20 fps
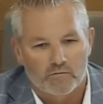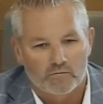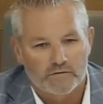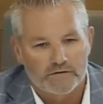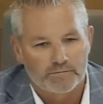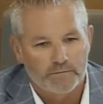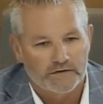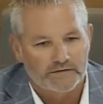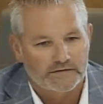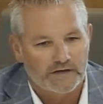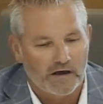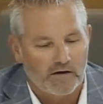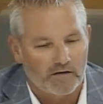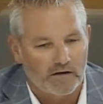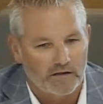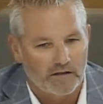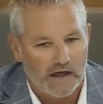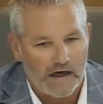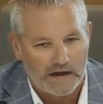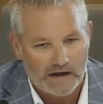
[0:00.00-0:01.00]
We've missed out
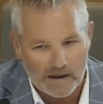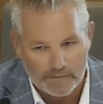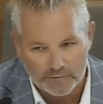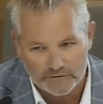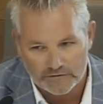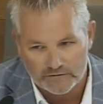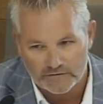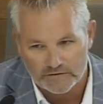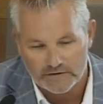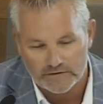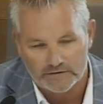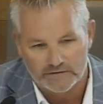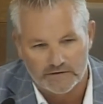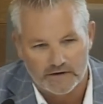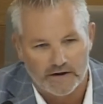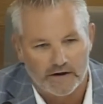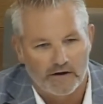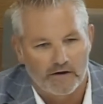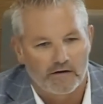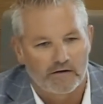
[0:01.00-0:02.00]
on a lot of opportunities
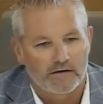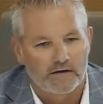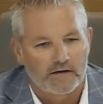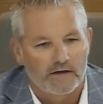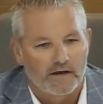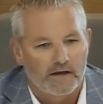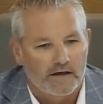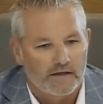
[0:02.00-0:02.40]
there.